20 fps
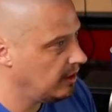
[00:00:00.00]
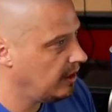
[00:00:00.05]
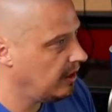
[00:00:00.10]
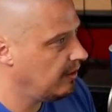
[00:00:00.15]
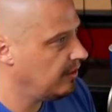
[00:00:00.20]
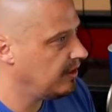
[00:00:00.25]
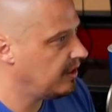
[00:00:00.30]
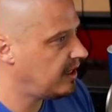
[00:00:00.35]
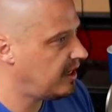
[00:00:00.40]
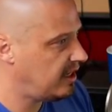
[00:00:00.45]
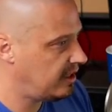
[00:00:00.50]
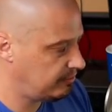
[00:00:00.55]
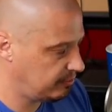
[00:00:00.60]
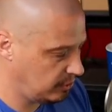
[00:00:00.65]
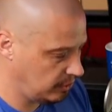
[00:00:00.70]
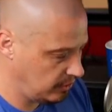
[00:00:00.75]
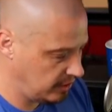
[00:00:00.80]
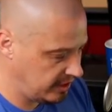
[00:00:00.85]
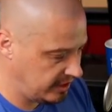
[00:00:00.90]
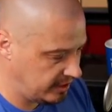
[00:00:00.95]
And then
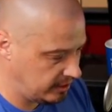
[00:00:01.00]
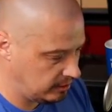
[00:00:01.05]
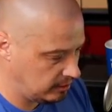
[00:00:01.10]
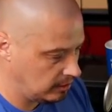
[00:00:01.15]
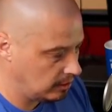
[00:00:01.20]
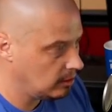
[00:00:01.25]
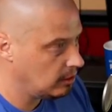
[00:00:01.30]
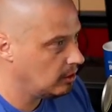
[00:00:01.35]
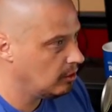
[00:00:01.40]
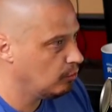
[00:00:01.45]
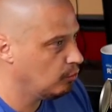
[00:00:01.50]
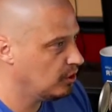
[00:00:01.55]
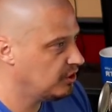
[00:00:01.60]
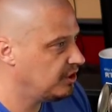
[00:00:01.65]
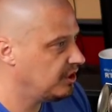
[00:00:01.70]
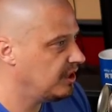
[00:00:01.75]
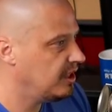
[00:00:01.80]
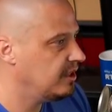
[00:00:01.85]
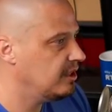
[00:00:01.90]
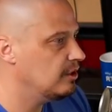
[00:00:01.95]
after that, what
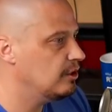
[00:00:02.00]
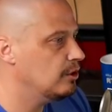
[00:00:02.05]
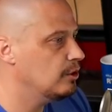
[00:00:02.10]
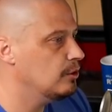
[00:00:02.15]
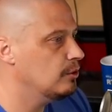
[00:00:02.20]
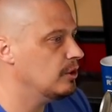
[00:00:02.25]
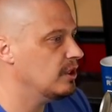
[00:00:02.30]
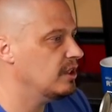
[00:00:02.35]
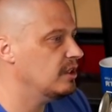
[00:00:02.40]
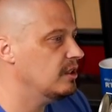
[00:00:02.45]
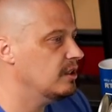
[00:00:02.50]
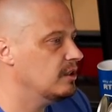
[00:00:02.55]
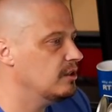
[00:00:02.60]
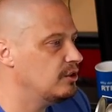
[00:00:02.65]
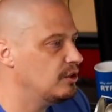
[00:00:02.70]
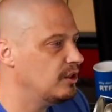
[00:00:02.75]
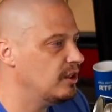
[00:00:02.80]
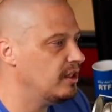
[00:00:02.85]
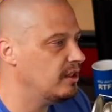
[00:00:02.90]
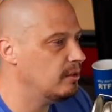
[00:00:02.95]
you need to do
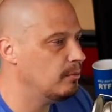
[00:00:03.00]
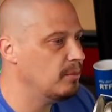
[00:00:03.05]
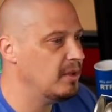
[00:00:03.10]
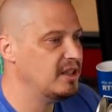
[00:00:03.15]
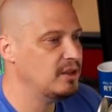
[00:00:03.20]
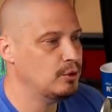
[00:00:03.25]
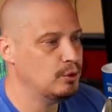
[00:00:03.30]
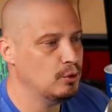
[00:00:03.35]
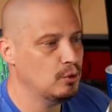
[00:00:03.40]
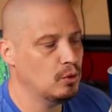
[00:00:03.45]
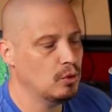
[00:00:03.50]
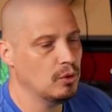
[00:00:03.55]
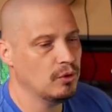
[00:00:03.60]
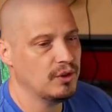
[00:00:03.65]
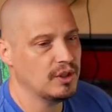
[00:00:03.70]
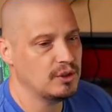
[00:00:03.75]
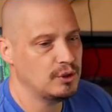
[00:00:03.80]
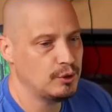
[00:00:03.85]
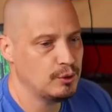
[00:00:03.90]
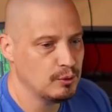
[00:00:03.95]
is you need to make sure
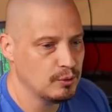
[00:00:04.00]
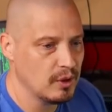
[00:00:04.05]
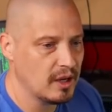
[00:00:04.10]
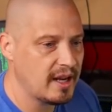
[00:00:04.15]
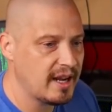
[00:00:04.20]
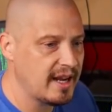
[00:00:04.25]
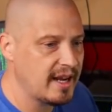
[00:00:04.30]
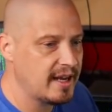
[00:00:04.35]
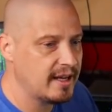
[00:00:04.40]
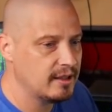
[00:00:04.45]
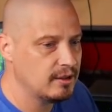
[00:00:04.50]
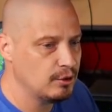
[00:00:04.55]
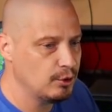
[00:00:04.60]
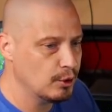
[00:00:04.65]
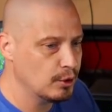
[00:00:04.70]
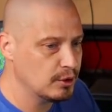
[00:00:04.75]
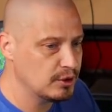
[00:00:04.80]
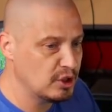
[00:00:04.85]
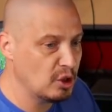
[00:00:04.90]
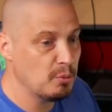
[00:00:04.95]
that you add
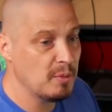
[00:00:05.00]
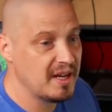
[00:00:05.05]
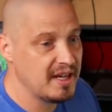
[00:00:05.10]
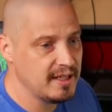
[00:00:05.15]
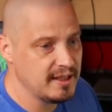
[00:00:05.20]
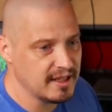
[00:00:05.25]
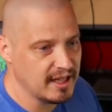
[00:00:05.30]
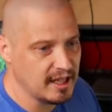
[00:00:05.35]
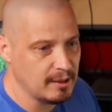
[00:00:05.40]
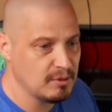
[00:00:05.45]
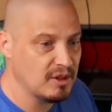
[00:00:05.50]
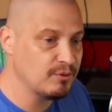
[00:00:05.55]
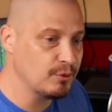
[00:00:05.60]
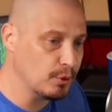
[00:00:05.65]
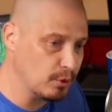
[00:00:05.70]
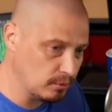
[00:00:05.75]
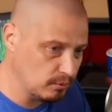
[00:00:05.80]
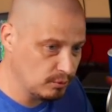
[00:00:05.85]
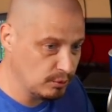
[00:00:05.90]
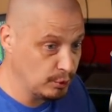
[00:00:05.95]
your domain name. If
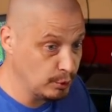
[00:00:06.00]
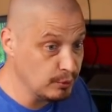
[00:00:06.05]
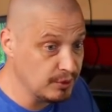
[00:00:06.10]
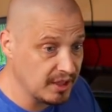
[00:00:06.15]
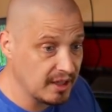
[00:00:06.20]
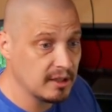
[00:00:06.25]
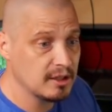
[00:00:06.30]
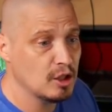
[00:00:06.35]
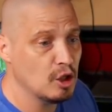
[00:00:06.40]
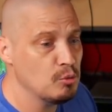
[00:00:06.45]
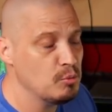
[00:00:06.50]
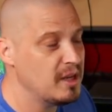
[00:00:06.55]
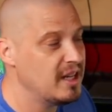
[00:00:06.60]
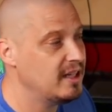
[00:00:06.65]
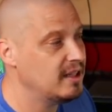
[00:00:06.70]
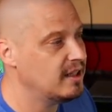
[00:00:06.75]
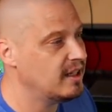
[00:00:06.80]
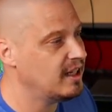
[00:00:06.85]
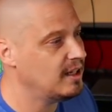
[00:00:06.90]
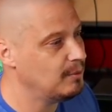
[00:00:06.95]
you're using a
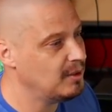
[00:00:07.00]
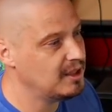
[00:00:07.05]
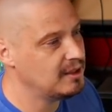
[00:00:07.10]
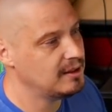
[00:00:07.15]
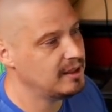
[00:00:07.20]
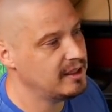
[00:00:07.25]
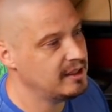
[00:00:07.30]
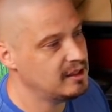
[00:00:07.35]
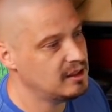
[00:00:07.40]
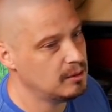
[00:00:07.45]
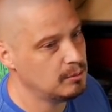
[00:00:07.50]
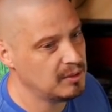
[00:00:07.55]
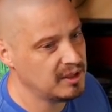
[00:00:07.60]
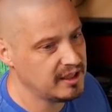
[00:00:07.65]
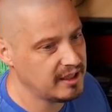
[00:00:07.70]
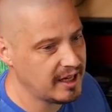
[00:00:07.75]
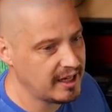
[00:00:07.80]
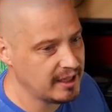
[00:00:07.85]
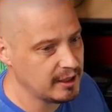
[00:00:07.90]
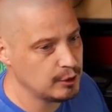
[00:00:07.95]
domain name, it needs to
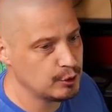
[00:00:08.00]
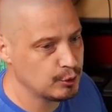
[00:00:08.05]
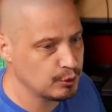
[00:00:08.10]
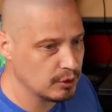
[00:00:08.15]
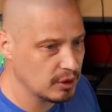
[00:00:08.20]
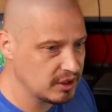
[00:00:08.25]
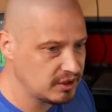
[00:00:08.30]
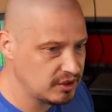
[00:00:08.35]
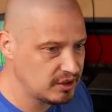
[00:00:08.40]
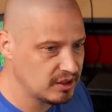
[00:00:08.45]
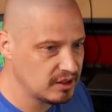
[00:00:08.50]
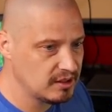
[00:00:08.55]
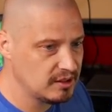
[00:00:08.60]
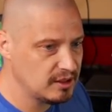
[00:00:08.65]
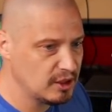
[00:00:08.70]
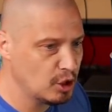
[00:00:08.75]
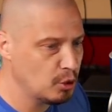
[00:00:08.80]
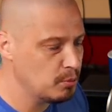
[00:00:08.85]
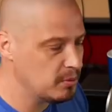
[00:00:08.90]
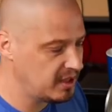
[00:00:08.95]
be a trusted
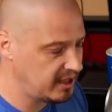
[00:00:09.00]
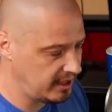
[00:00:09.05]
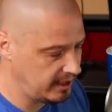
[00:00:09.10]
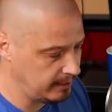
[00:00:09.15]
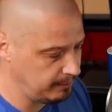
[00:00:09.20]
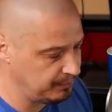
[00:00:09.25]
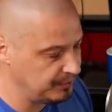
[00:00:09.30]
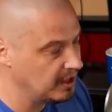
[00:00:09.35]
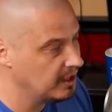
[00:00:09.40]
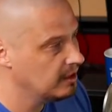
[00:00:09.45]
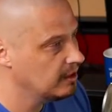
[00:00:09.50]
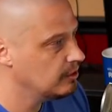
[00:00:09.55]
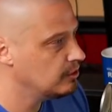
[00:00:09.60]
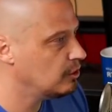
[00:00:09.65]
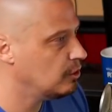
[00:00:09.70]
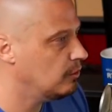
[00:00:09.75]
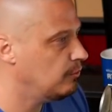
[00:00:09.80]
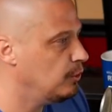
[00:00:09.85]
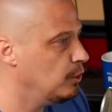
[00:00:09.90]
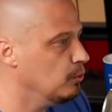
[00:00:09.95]
domain.
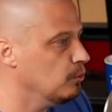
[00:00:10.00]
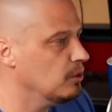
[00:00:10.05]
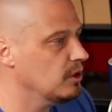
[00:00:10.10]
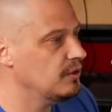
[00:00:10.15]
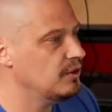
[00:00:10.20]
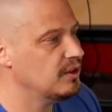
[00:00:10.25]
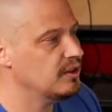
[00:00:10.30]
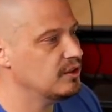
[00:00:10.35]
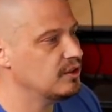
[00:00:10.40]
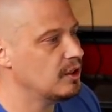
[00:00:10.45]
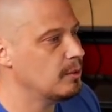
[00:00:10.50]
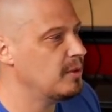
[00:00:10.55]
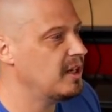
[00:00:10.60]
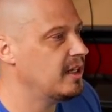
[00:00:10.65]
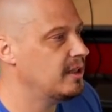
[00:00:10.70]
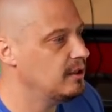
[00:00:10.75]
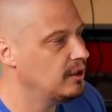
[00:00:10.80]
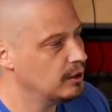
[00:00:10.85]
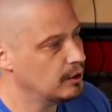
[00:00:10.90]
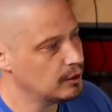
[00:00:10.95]
So if you run this
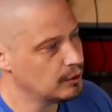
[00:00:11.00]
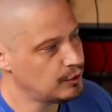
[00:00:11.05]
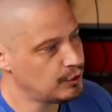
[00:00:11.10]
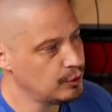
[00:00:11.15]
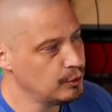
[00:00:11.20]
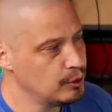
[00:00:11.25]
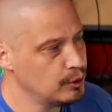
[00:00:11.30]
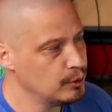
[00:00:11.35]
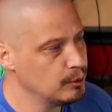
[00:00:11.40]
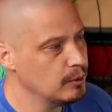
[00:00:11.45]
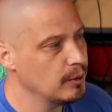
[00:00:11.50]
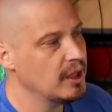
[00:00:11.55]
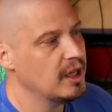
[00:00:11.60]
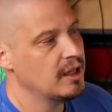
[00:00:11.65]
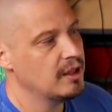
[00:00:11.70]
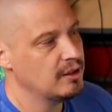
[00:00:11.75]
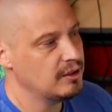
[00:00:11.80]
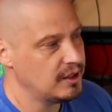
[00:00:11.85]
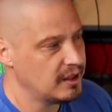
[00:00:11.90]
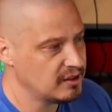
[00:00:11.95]
command here, sudo
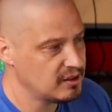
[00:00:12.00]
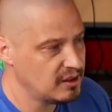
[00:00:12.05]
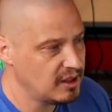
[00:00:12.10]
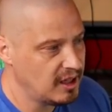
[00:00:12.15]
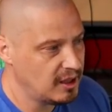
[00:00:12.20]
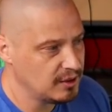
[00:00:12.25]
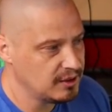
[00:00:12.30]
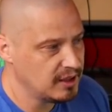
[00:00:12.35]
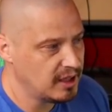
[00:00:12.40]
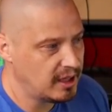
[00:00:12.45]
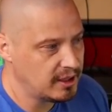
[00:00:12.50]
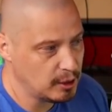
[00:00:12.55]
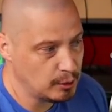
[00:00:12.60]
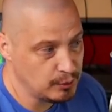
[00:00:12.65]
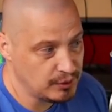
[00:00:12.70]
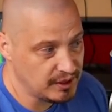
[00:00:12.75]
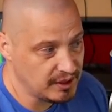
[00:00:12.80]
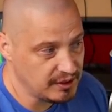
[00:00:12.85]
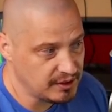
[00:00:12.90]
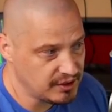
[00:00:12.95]

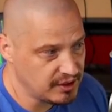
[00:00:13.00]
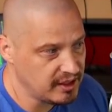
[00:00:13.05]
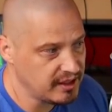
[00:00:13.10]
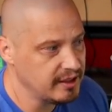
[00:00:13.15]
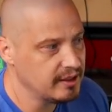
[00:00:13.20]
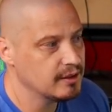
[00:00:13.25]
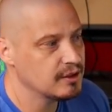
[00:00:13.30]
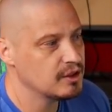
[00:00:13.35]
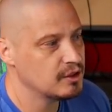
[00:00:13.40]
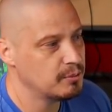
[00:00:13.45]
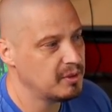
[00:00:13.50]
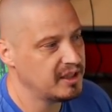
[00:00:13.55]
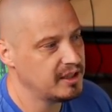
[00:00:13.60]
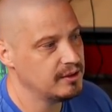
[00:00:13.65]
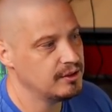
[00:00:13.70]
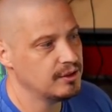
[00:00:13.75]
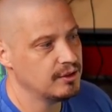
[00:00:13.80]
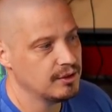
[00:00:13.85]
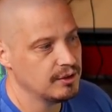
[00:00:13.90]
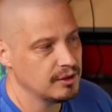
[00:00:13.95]
nextcloud.occ
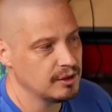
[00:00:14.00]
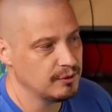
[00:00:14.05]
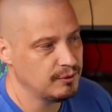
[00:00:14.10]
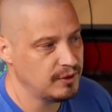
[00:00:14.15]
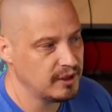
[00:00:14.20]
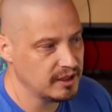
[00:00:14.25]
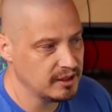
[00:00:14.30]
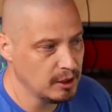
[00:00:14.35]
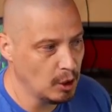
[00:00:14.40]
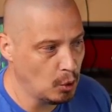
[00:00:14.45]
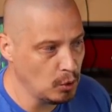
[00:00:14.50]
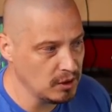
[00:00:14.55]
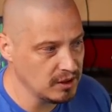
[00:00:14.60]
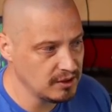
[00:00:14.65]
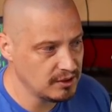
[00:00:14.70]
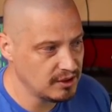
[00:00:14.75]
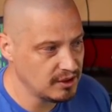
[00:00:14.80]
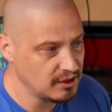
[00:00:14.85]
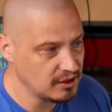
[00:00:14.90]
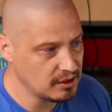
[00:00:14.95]
space config
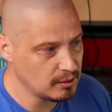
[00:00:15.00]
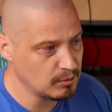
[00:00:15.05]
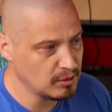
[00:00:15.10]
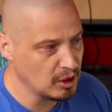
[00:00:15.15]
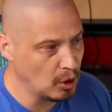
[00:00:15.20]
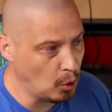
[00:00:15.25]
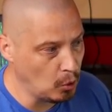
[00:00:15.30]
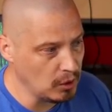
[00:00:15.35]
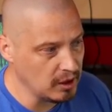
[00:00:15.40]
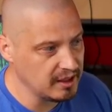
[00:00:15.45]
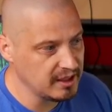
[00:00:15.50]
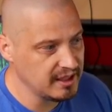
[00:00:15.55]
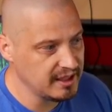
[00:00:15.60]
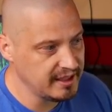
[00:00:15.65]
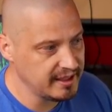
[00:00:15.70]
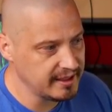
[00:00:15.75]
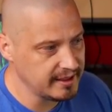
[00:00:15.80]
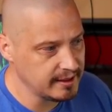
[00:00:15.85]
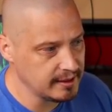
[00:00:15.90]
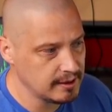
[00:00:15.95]
colon system colon
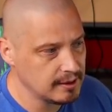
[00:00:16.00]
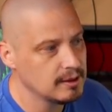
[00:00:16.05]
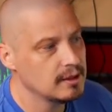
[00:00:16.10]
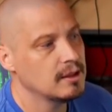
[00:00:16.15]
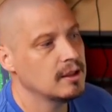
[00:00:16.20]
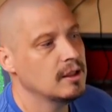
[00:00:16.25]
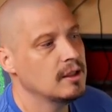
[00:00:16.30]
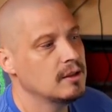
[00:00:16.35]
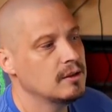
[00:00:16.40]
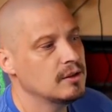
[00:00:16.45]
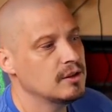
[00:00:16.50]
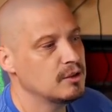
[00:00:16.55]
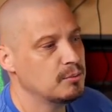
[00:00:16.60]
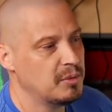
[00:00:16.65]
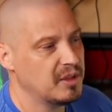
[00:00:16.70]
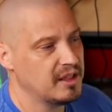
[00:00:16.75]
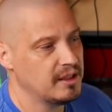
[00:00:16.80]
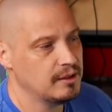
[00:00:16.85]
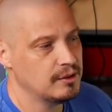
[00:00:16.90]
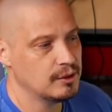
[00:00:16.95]
get
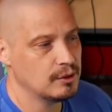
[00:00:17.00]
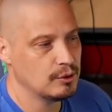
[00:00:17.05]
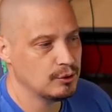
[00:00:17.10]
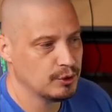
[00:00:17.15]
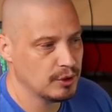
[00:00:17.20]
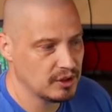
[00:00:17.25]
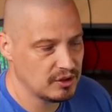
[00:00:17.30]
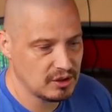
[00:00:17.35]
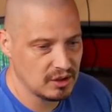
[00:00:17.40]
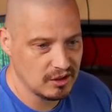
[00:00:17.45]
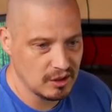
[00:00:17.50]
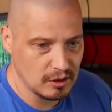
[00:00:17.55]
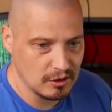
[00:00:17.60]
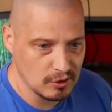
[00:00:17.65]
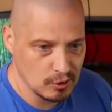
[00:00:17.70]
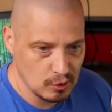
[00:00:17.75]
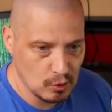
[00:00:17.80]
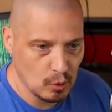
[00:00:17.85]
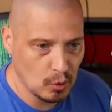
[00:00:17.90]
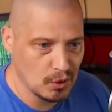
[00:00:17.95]
space trusted
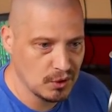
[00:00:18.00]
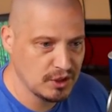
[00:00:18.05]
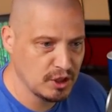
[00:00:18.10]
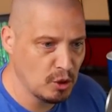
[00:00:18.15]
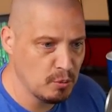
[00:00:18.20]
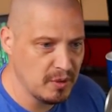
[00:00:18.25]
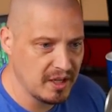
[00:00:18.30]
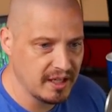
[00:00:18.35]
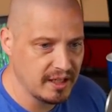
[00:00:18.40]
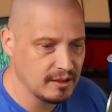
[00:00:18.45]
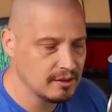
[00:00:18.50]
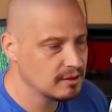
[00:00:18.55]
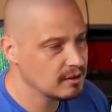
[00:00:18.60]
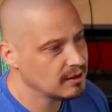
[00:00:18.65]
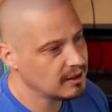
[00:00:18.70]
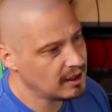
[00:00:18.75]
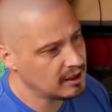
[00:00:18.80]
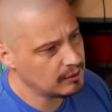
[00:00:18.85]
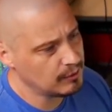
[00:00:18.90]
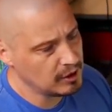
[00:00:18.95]
underscore domains,
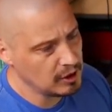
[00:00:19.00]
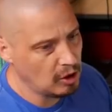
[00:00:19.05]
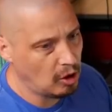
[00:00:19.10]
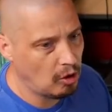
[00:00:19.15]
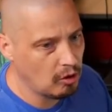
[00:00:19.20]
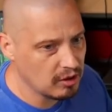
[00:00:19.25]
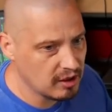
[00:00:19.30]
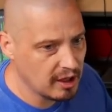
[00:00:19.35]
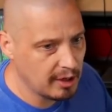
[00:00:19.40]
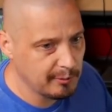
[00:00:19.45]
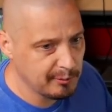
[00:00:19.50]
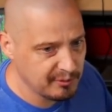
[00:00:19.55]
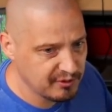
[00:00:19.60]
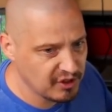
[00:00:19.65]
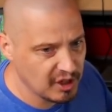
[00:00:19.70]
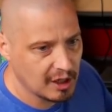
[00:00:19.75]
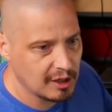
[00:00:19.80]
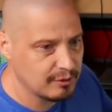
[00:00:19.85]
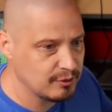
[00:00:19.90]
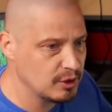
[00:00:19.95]
kind of a long
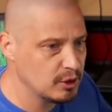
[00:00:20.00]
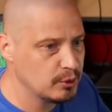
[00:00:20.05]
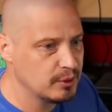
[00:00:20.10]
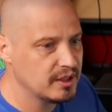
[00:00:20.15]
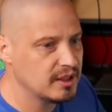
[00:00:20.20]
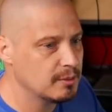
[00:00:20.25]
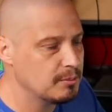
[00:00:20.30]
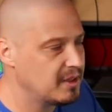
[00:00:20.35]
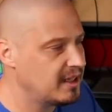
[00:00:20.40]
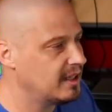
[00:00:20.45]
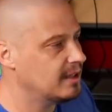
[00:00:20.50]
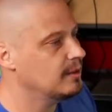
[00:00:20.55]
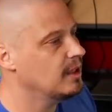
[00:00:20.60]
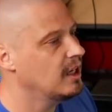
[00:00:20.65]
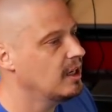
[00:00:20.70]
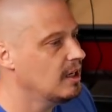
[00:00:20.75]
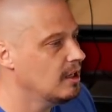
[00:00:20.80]
convoluted command,